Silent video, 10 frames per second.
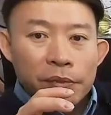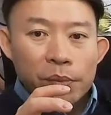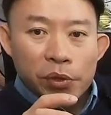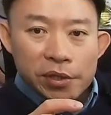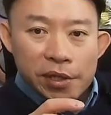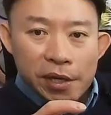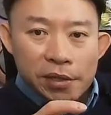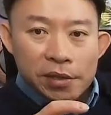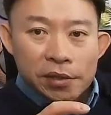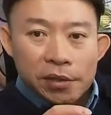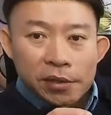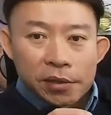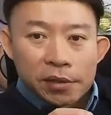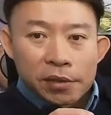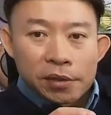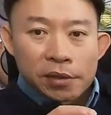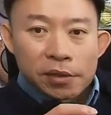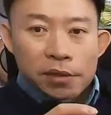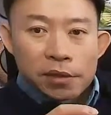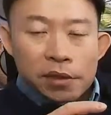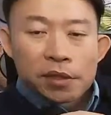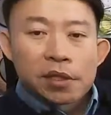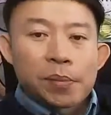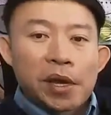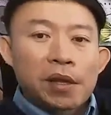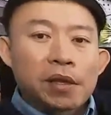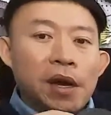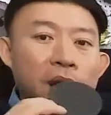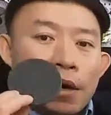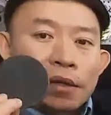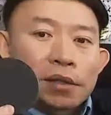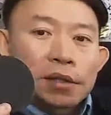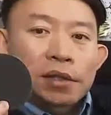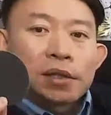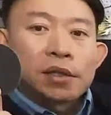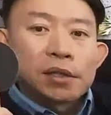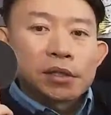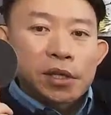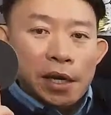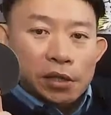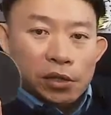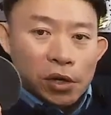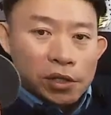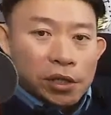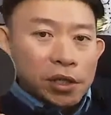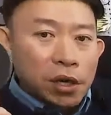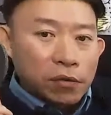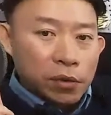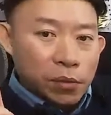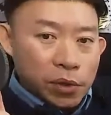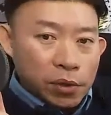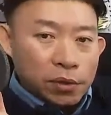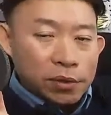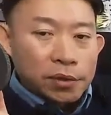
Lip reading: process. It depends on the technology of the wheel,